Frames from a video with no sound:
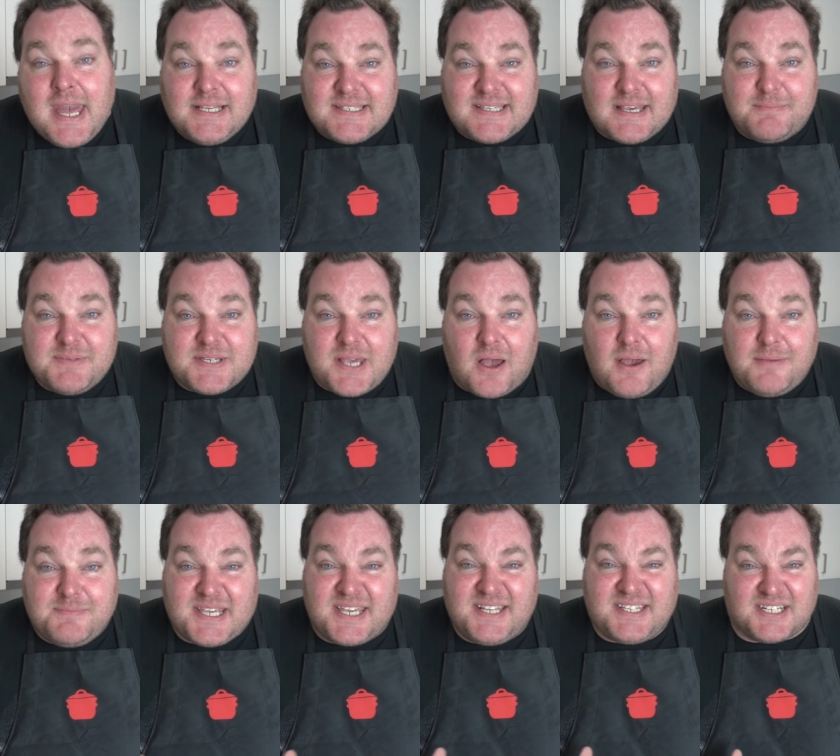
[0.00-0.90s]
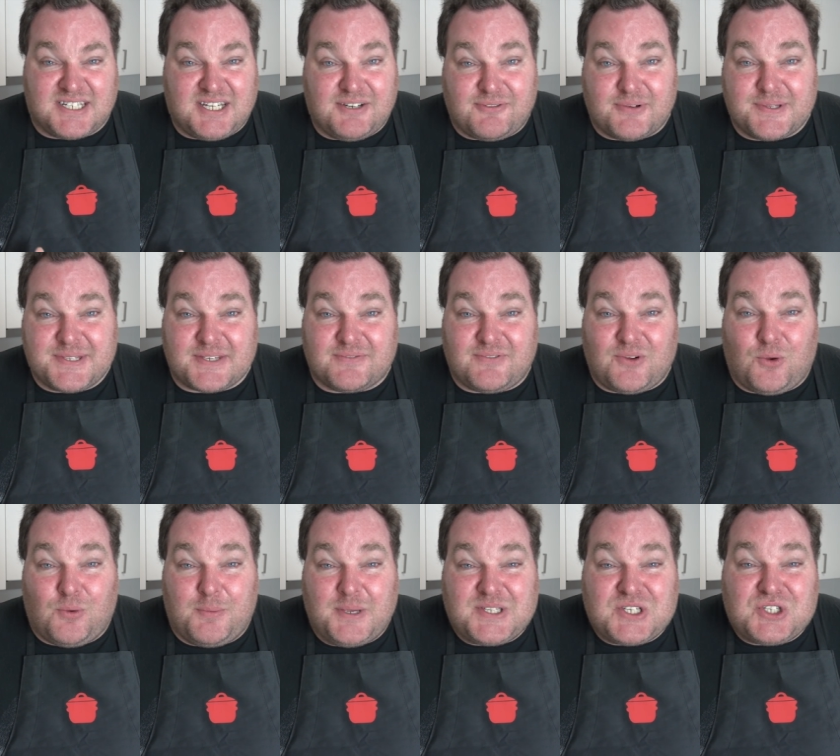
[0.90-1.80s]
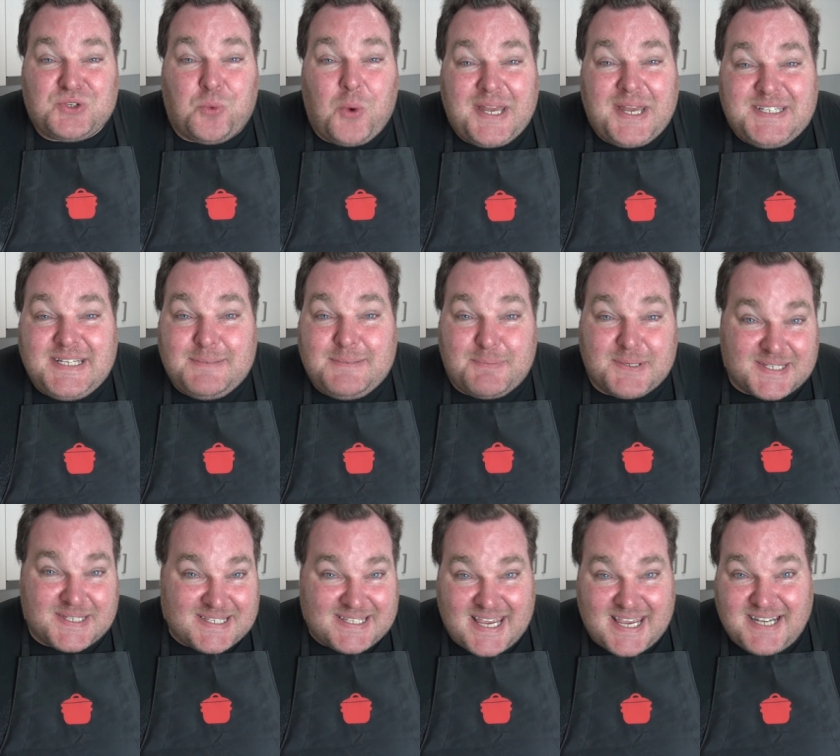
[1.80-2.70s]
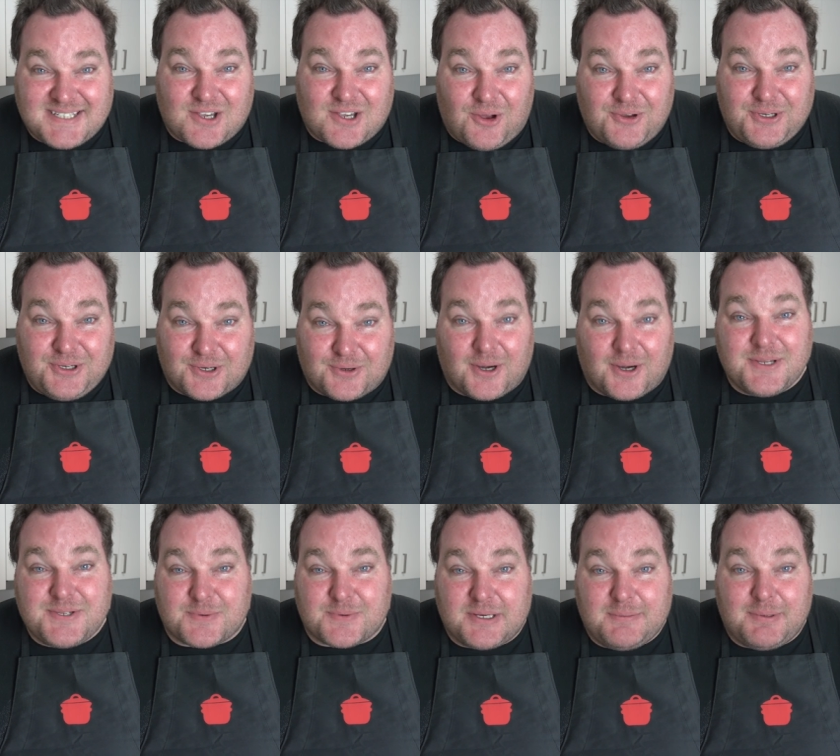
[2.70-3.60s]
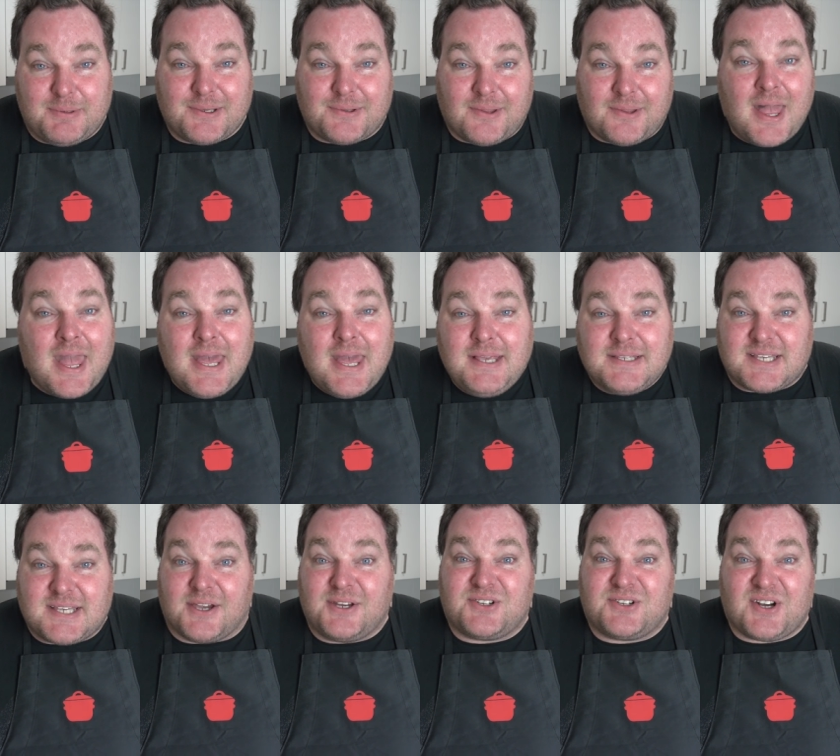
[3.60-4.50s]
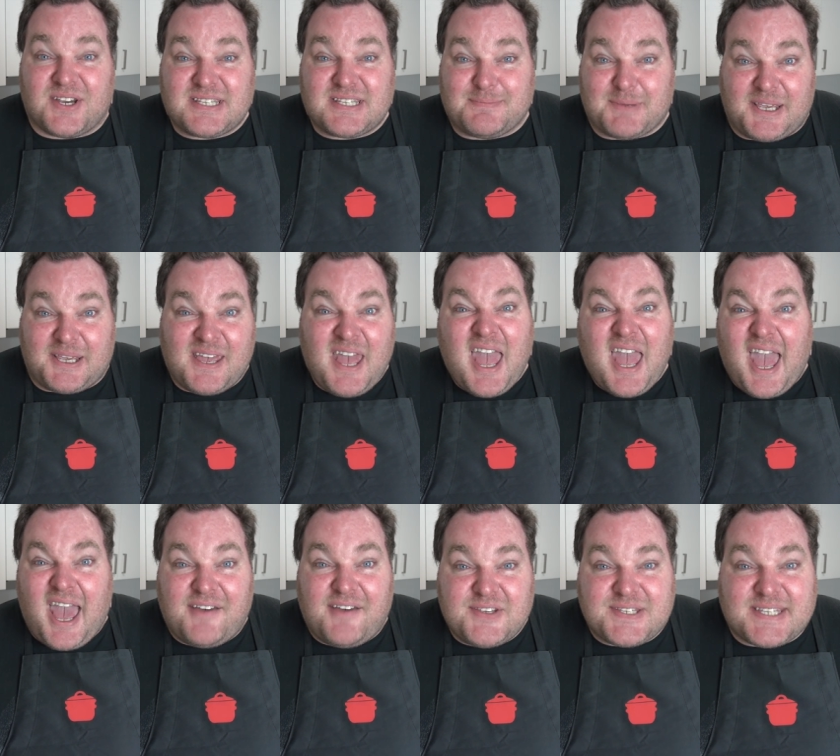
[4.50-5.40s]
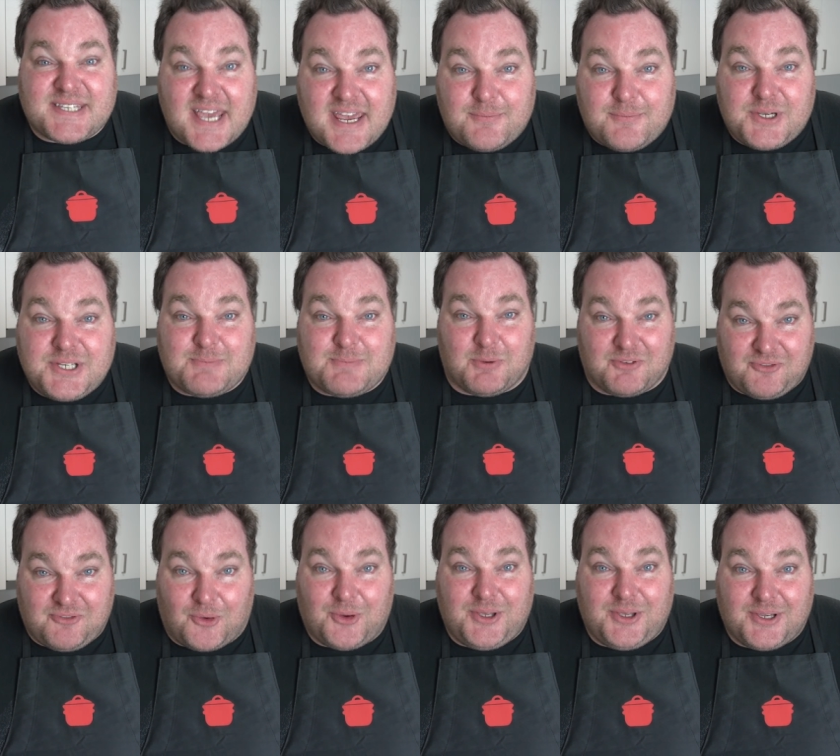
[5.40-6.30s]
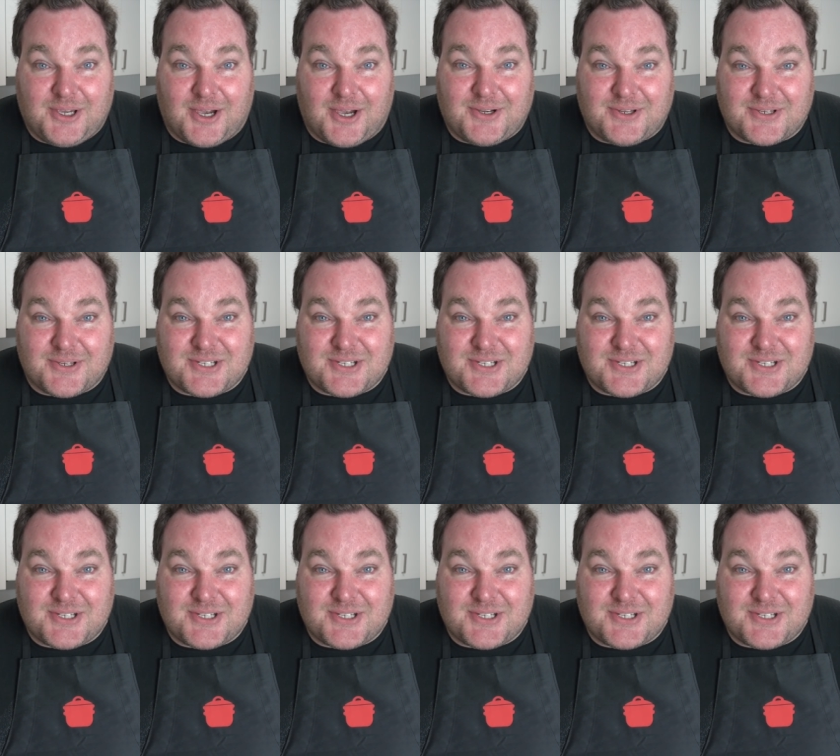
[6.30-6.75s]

Sometimes it's a difference of almost 20% on your grocery bill. So trust me, have a sandwich before you go to the